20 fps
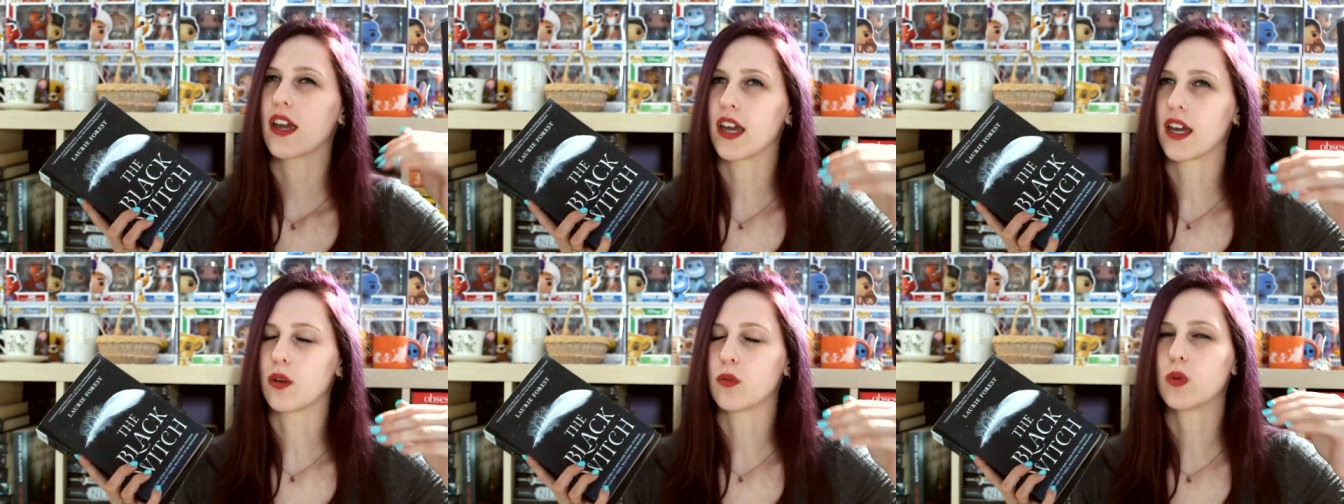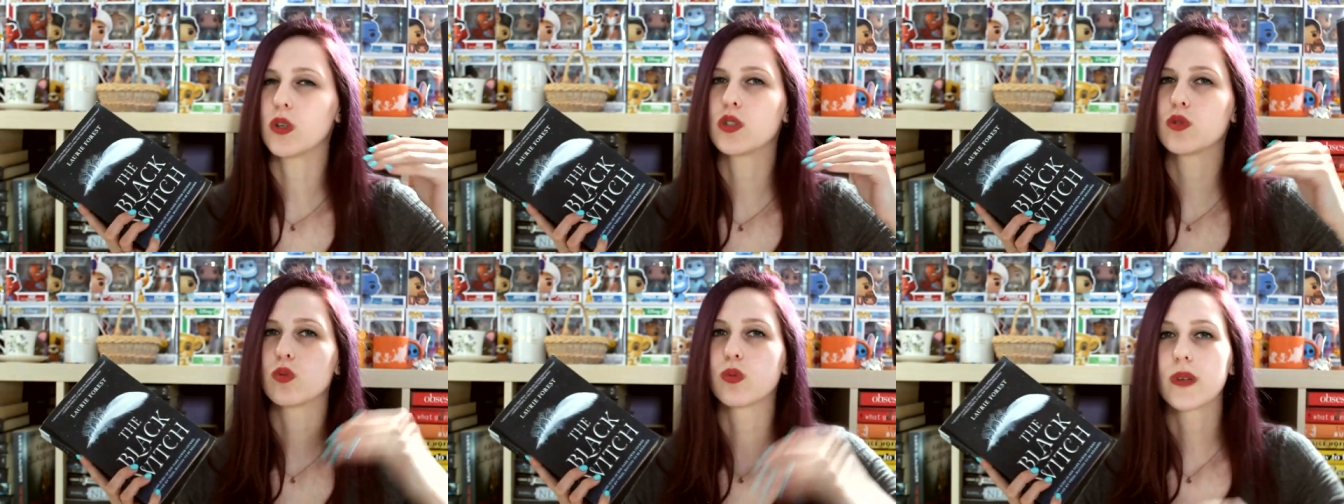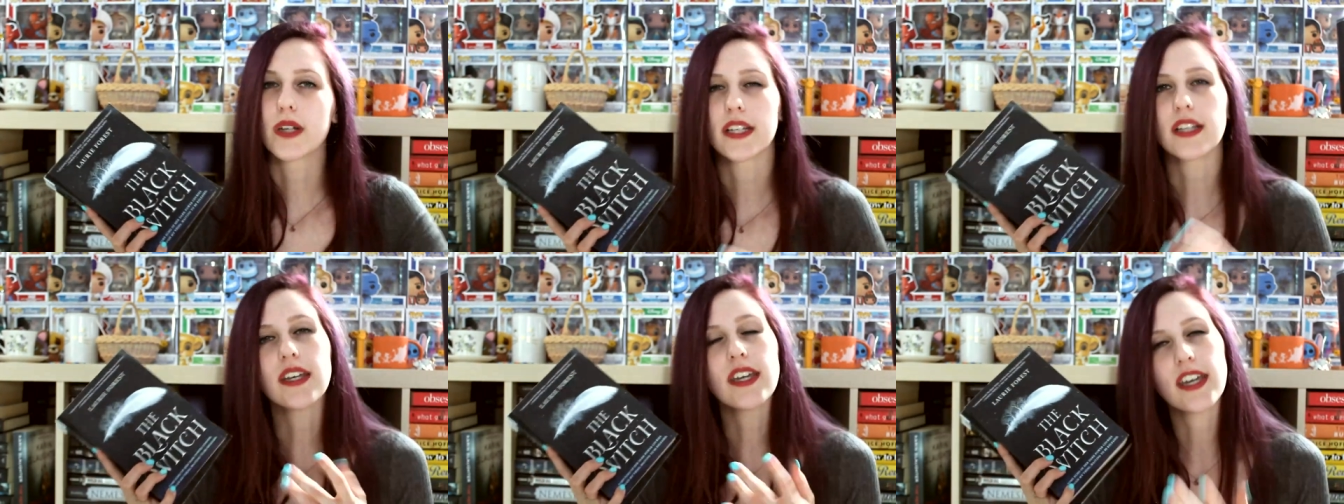it was
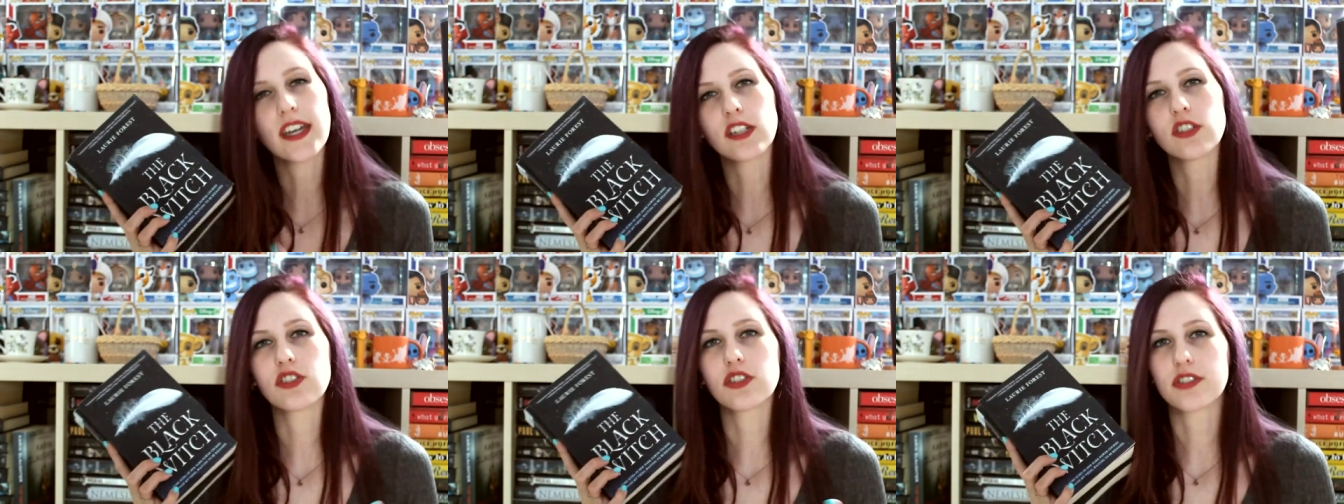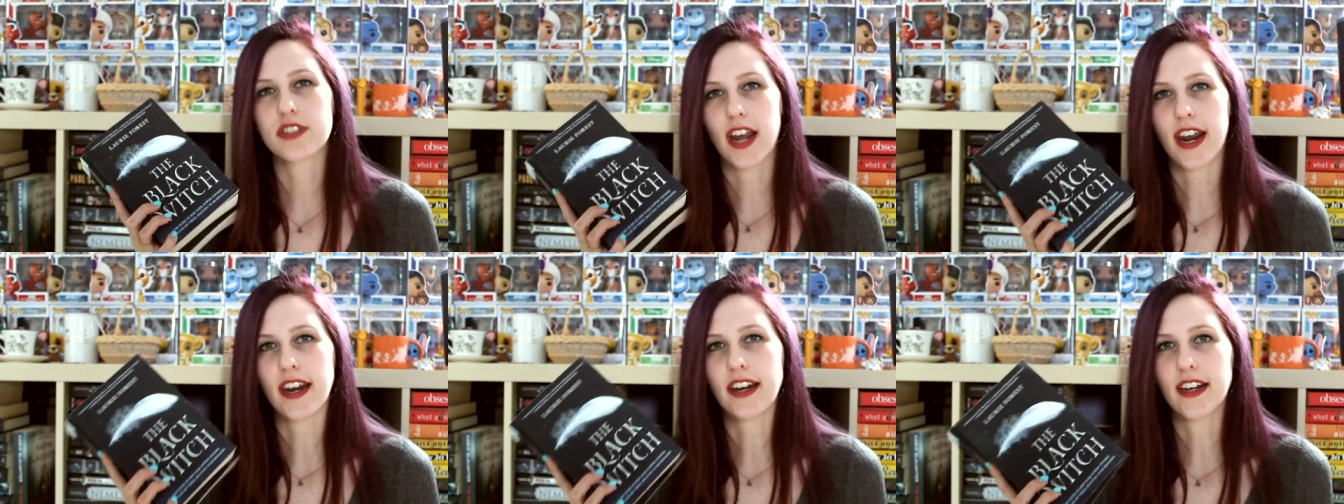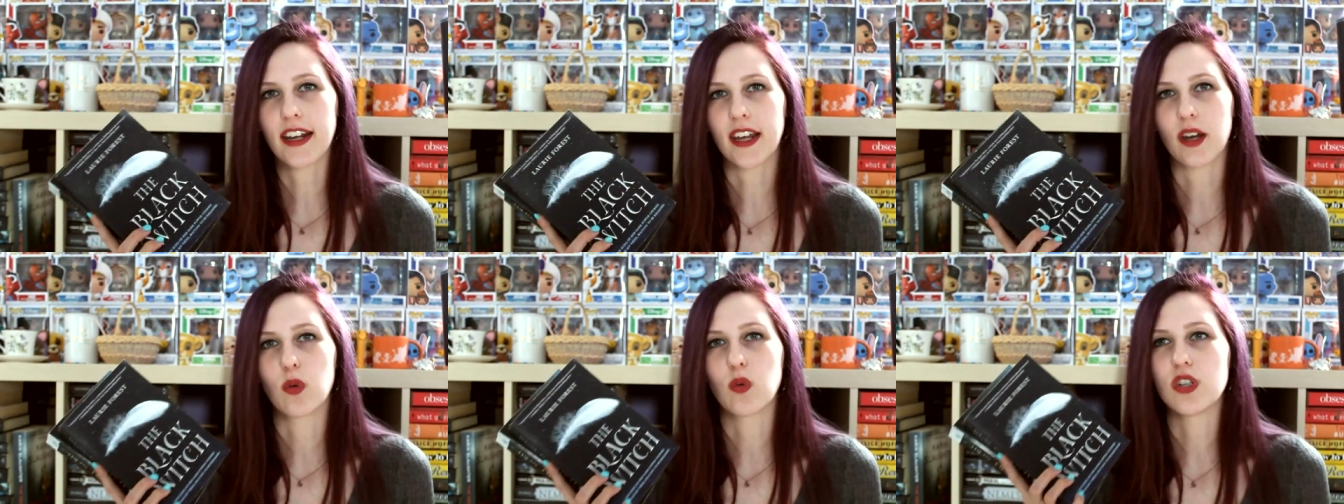really
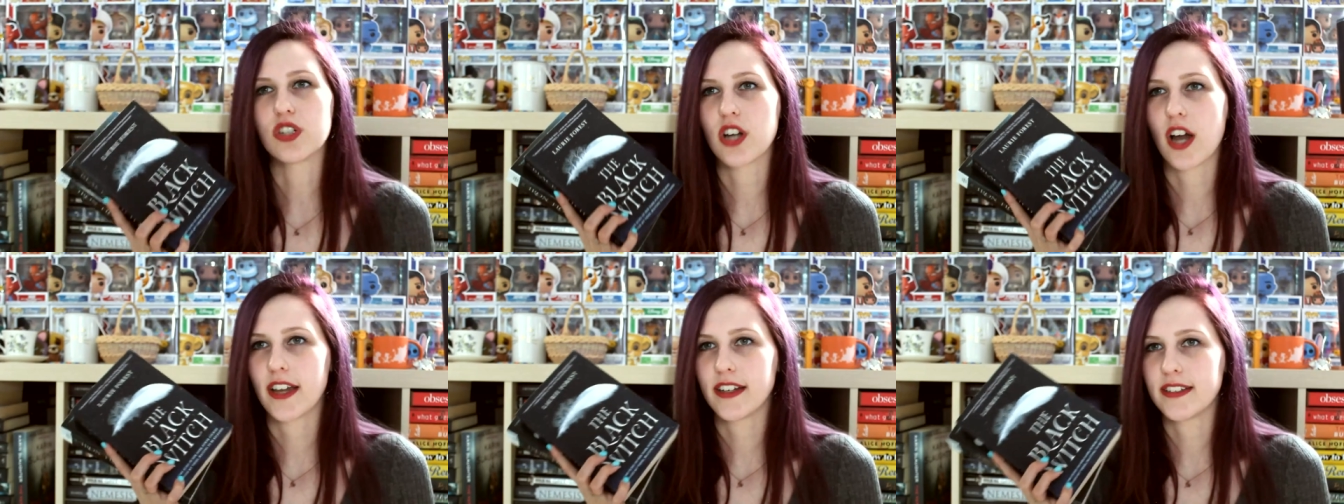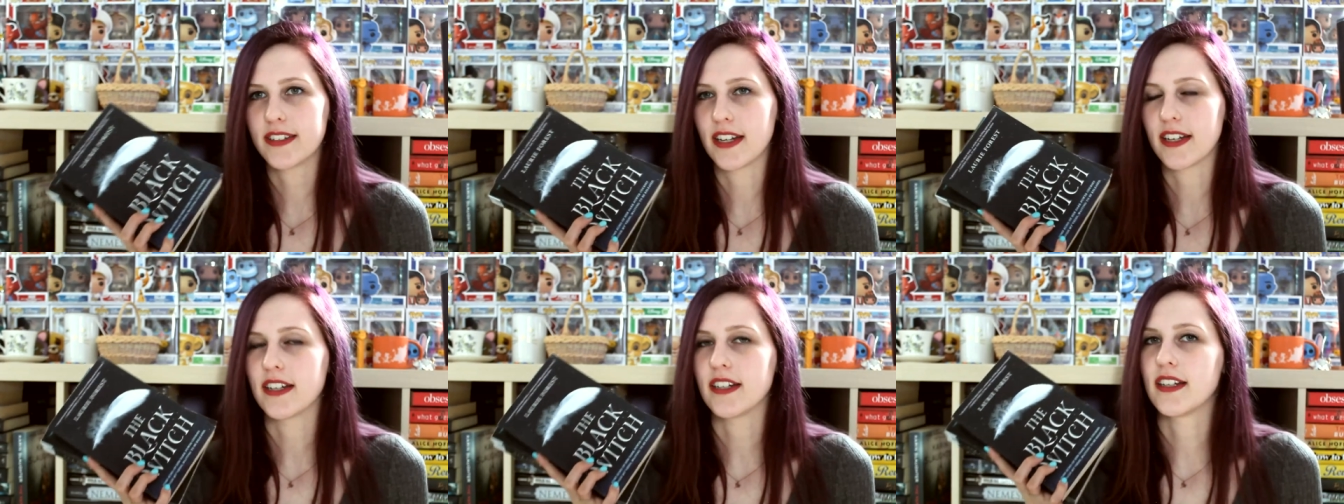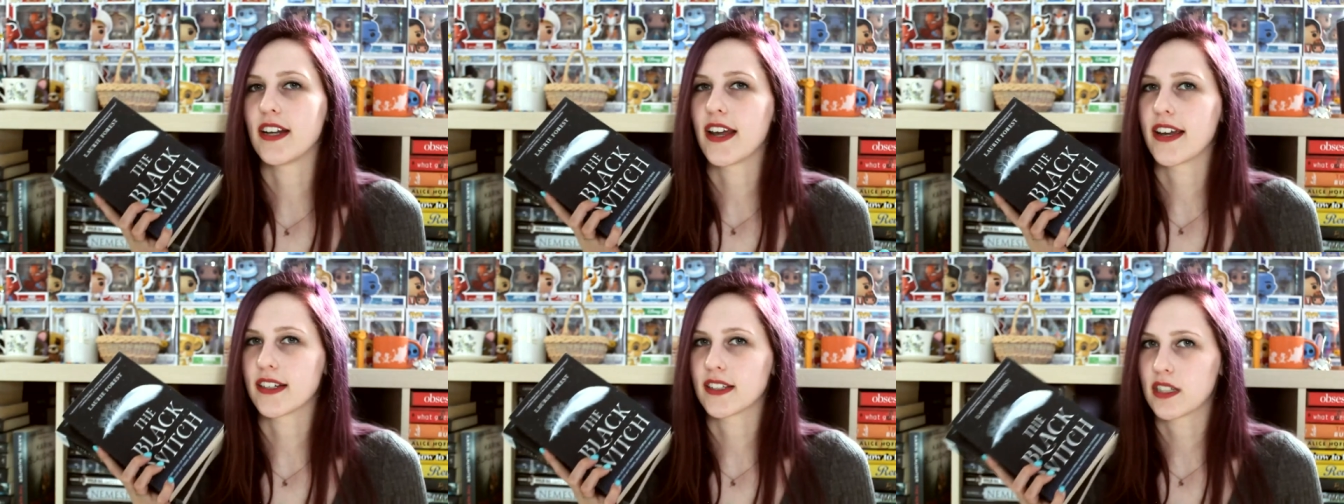entertaining, which I
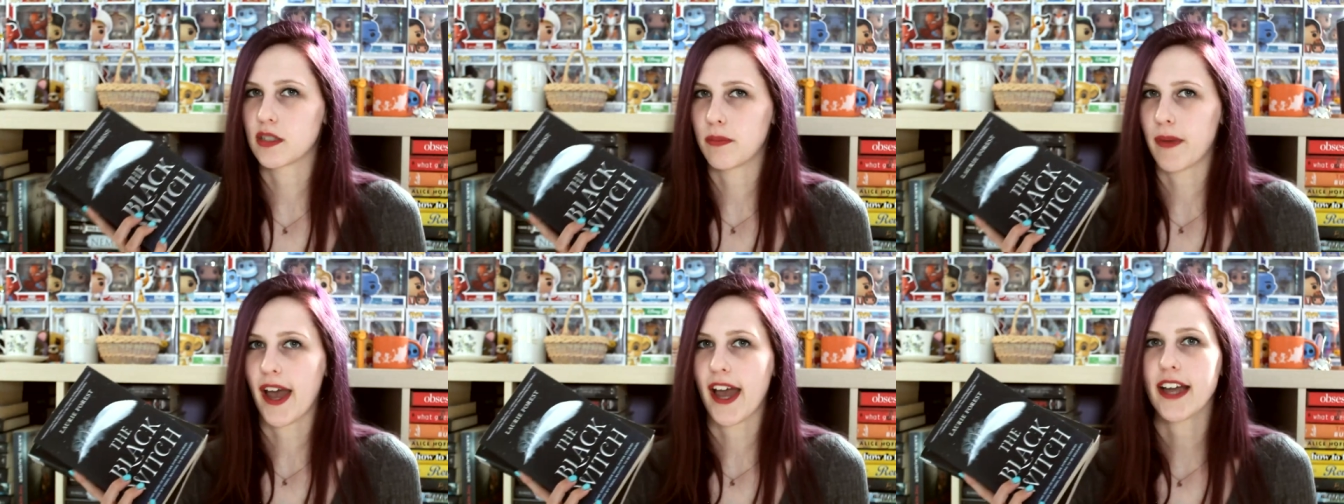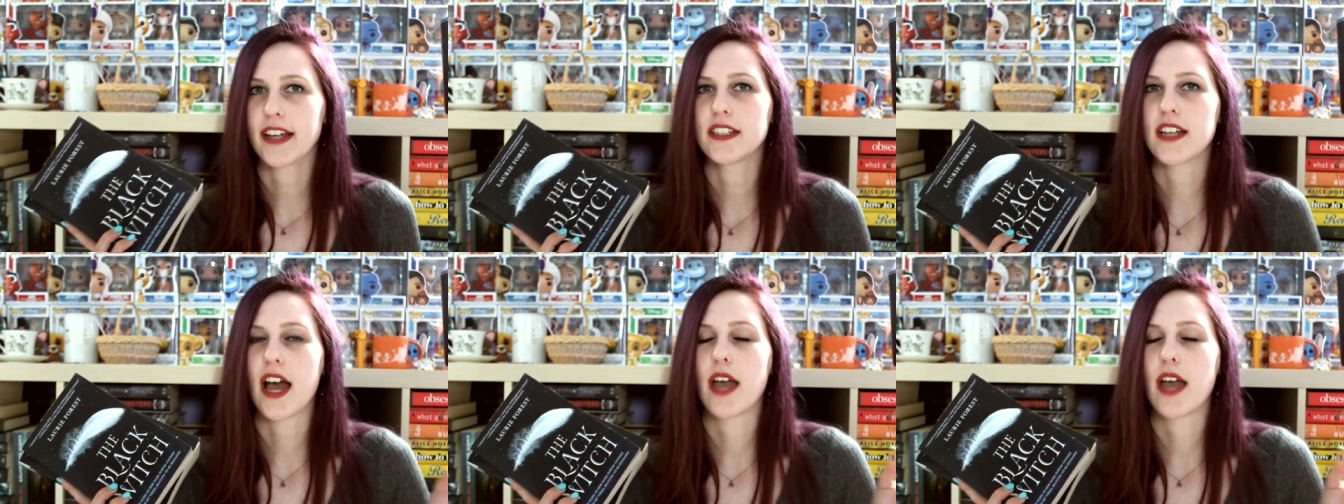didn't expect.